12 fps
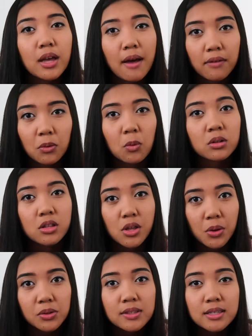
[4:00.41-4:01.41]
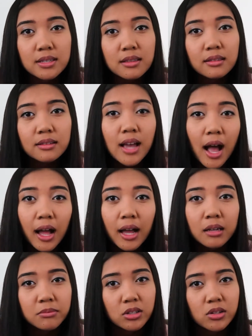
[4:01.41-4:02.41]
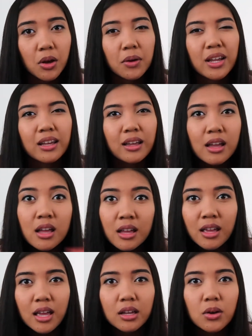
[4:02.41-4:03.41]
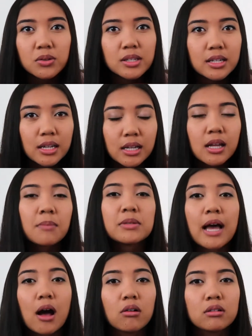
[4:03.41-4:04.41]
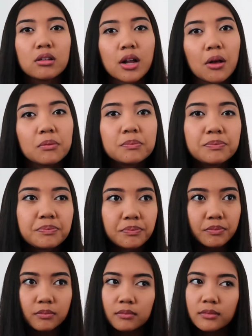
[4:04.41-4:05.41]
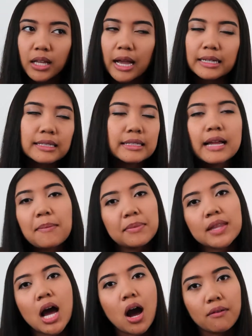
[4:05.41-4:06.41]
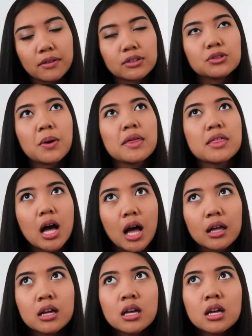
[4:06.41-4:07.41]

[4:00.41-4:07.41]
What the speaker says: having one of those times, and it goes in and it comes out, It doesn't happen that often. So I thought,